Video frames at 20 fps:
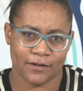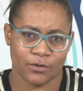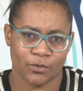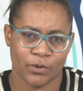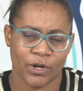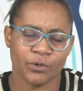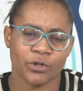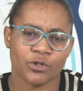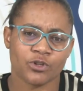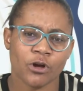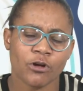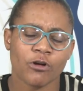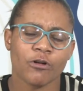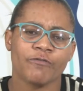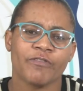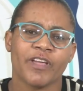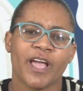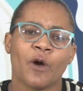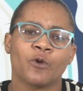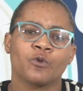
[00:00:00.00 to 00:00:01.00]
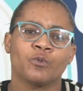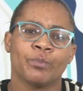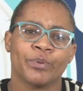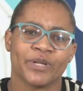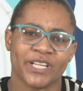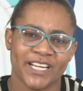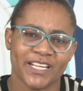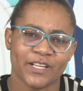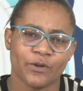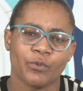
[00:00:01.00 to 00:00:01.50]
When you talk of the
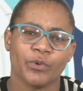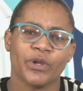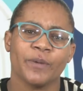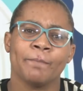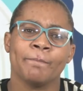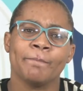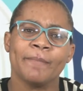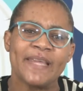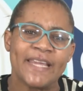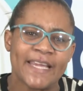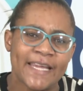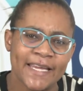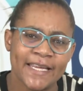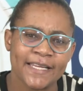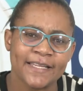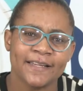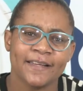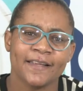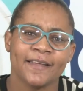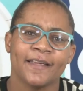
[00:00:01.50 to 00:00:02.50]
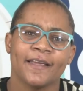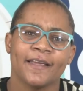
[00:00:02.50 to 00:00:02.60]
outbreak, we mean